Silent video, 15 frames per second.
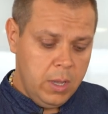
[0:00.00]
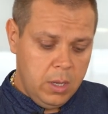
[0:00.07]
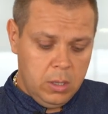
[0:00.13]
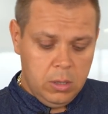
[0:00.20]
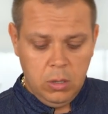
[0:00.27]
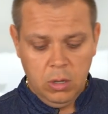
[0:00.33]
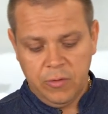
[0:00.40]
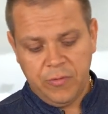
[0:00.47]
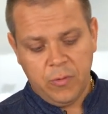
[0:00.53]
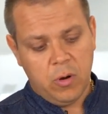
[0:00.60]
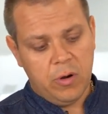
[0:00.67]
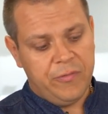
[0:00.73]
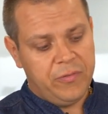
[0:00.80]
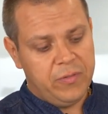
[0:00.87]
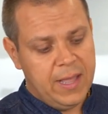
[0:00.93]
look for
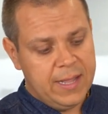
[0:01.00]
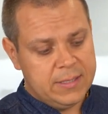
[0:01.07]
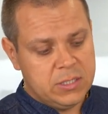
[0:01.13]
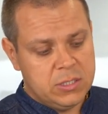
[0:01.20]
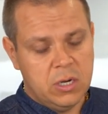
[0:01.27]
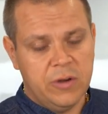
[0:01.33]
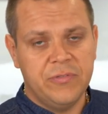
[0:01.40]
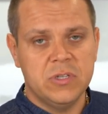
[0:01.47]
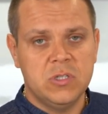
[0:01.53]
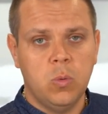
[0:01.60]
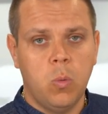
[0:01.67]
a flat surface